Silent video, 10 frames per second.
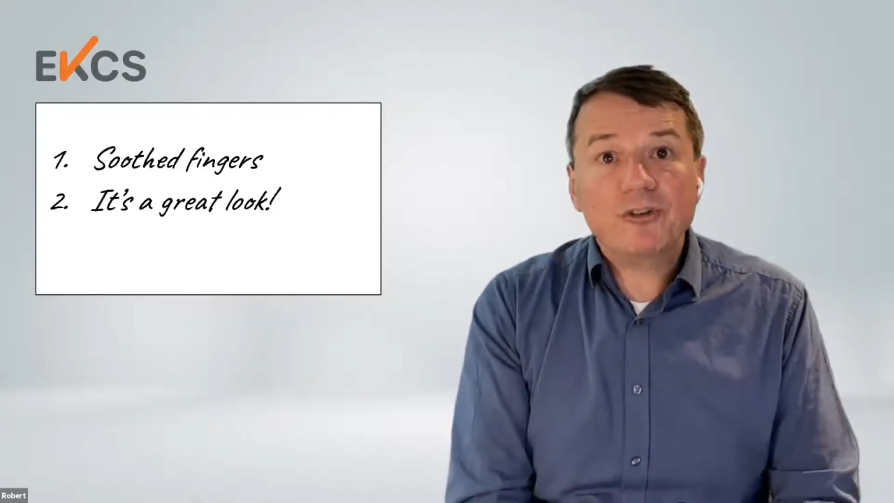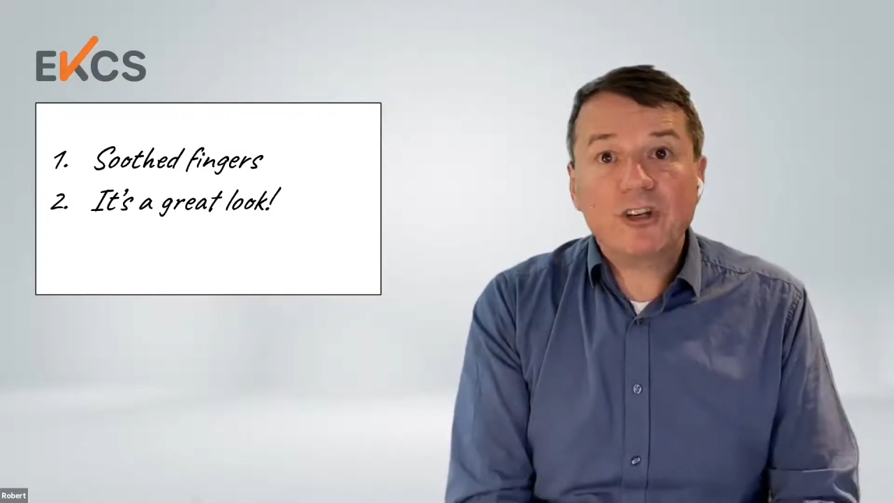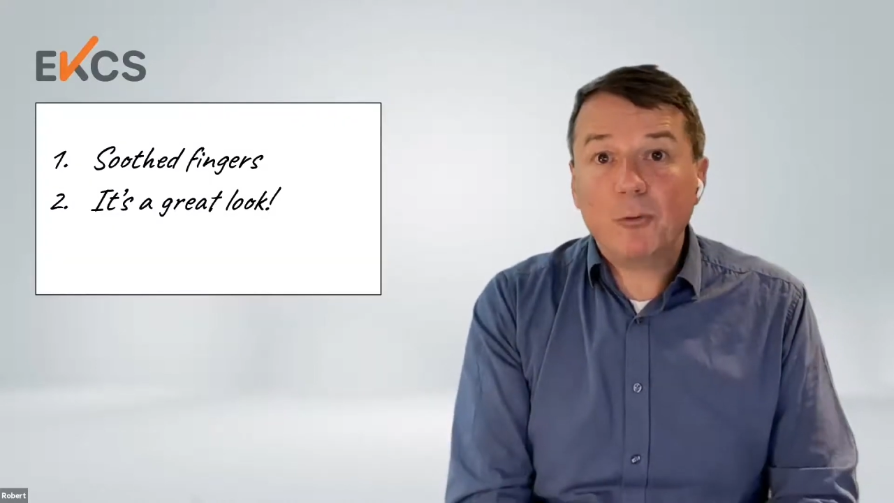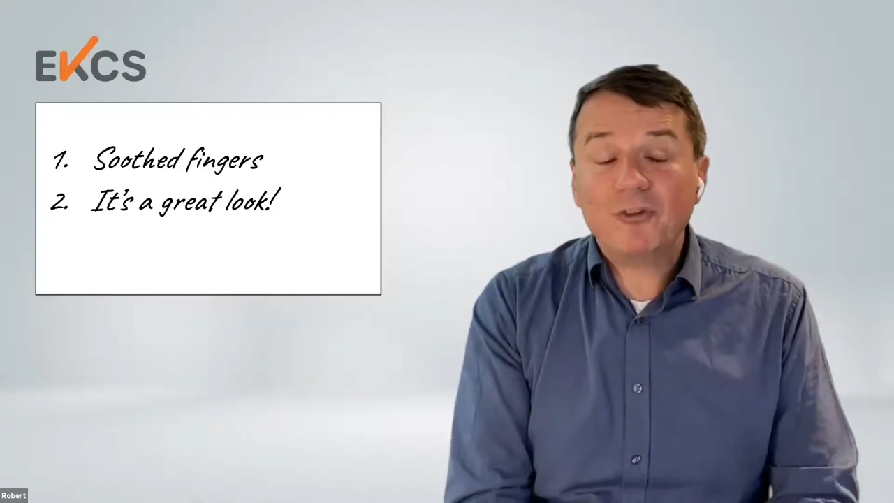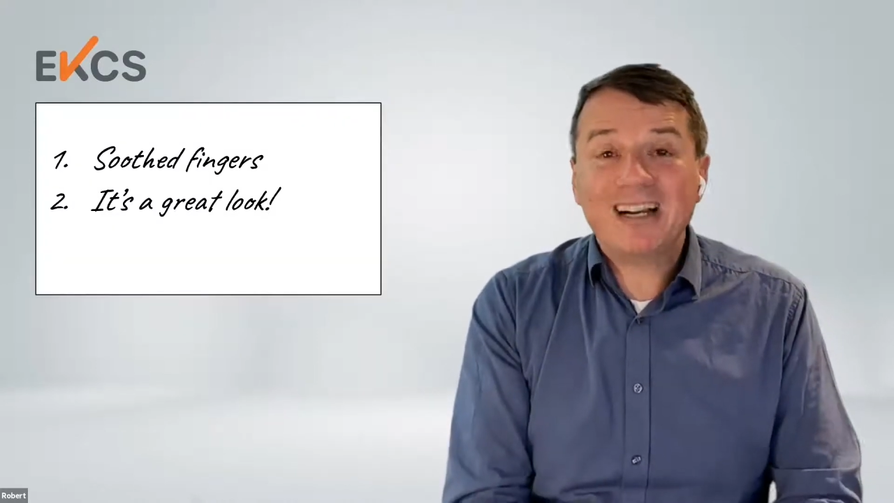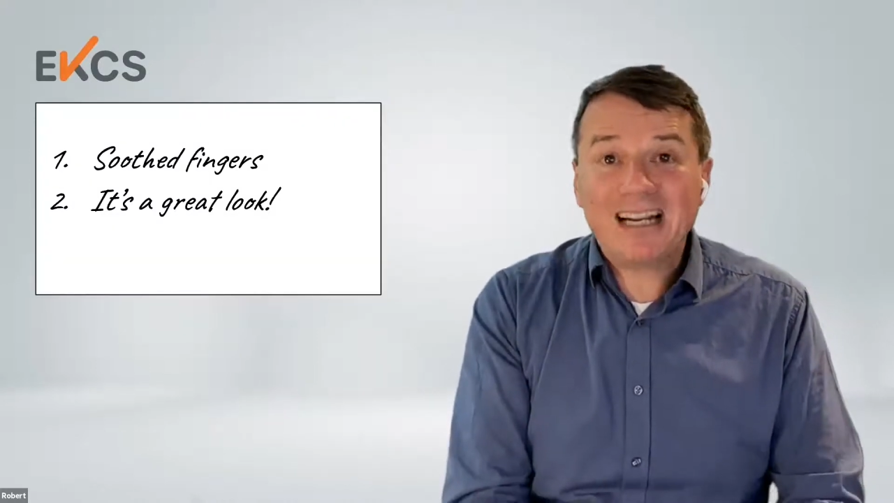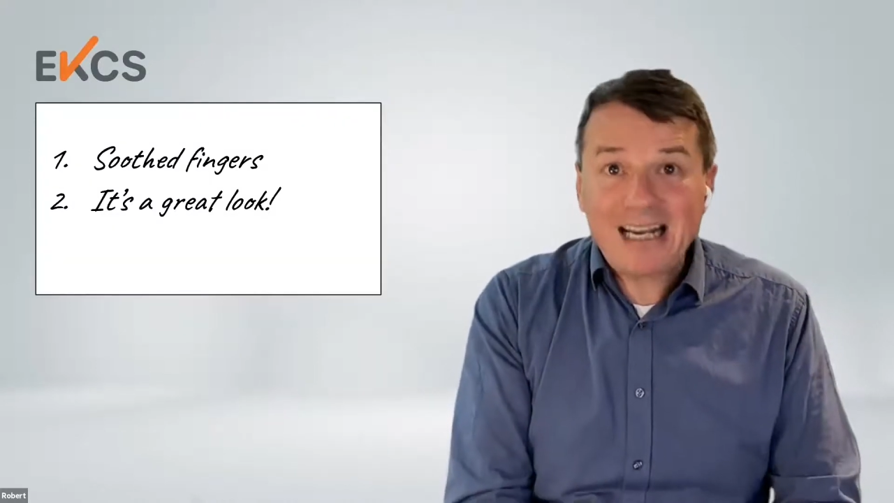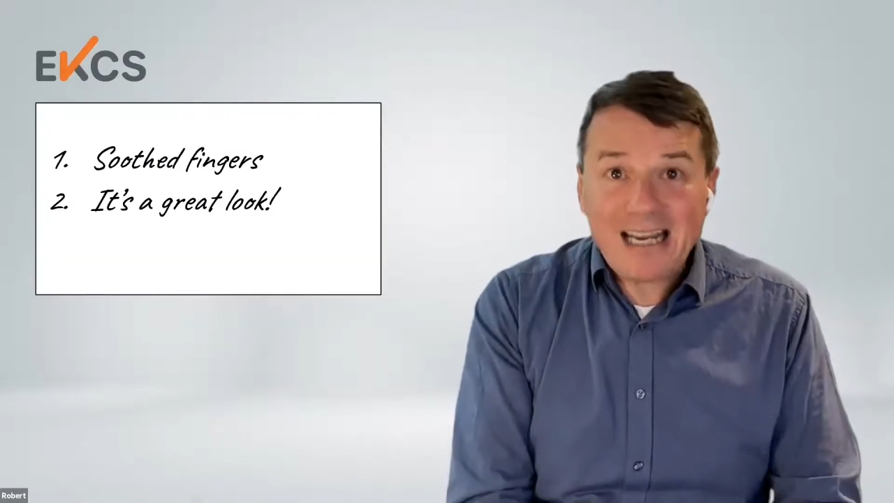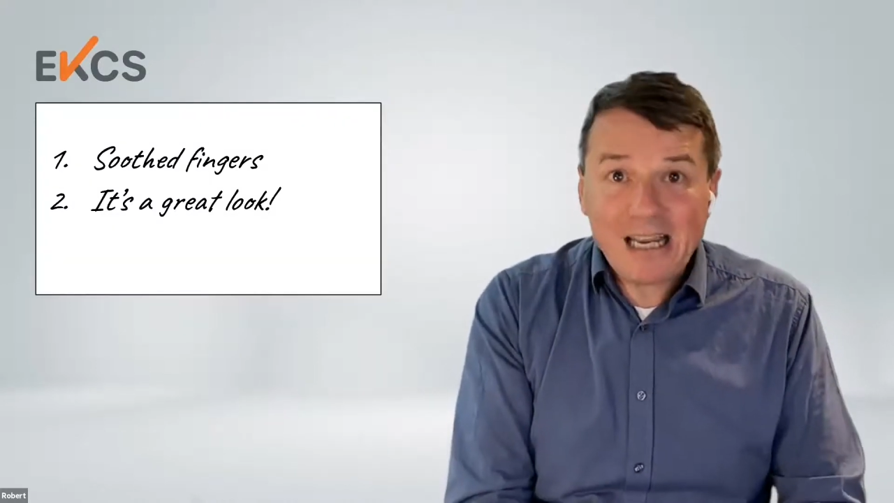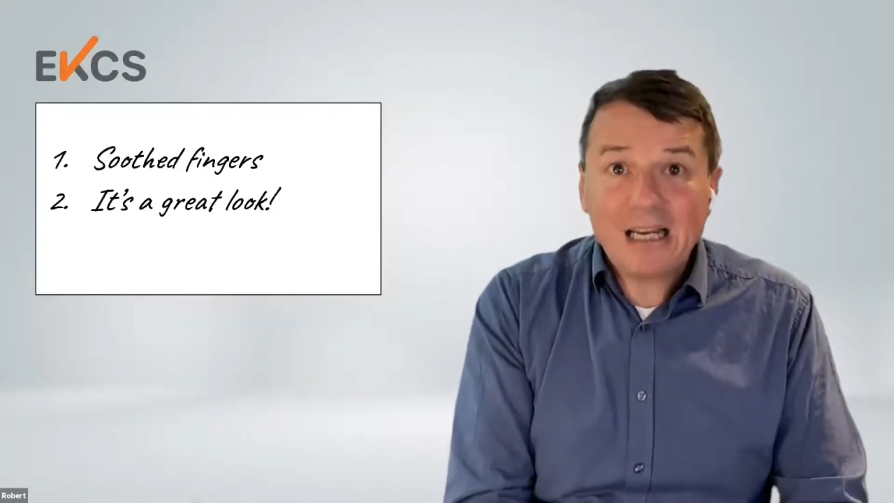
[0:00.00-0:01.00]
it was a
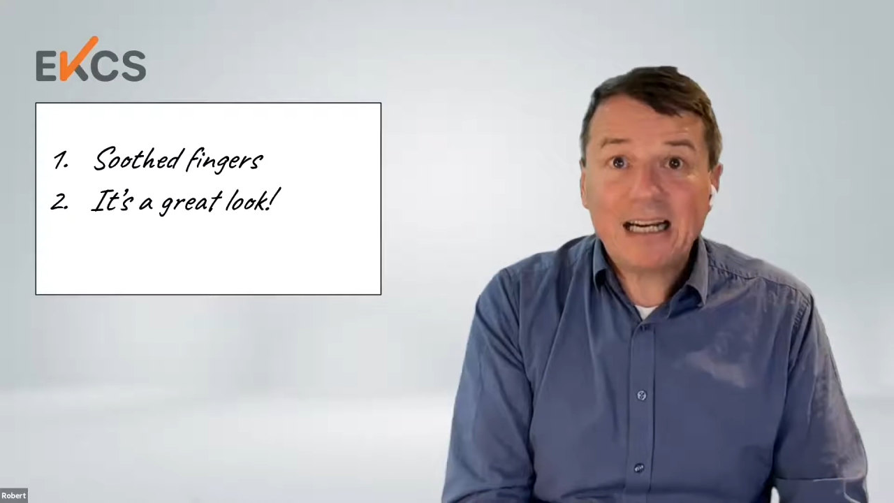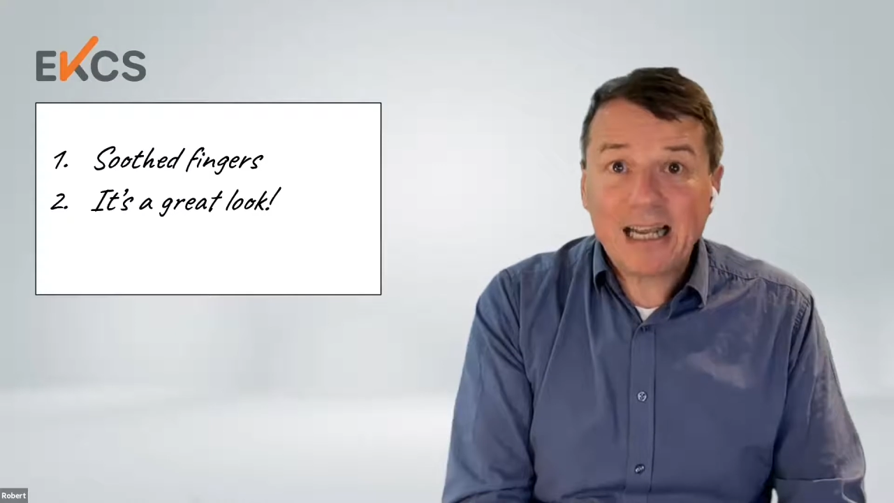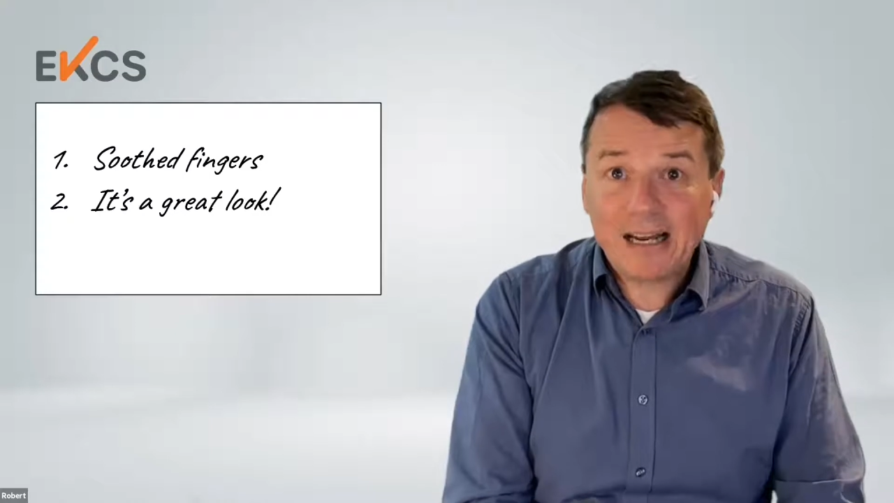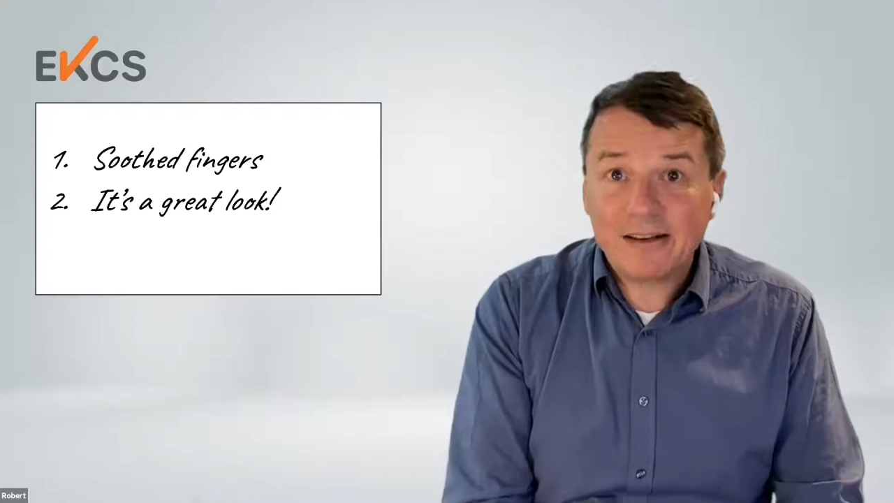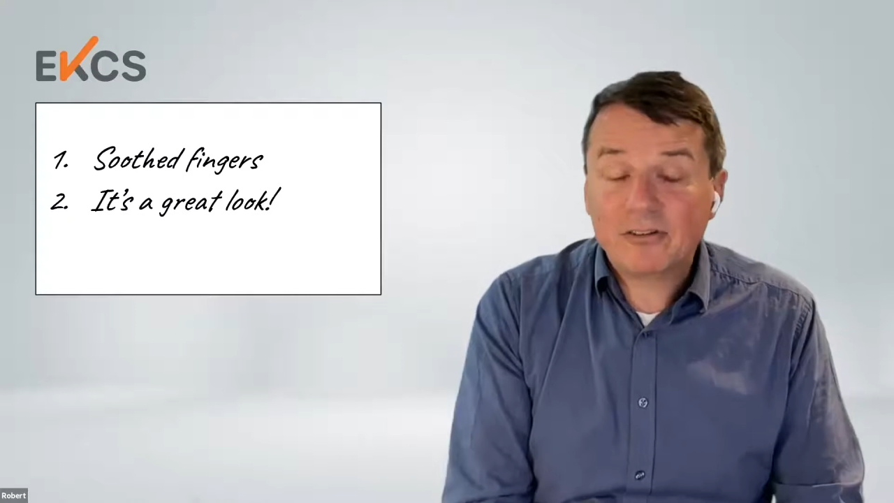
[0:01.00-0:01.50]
clear case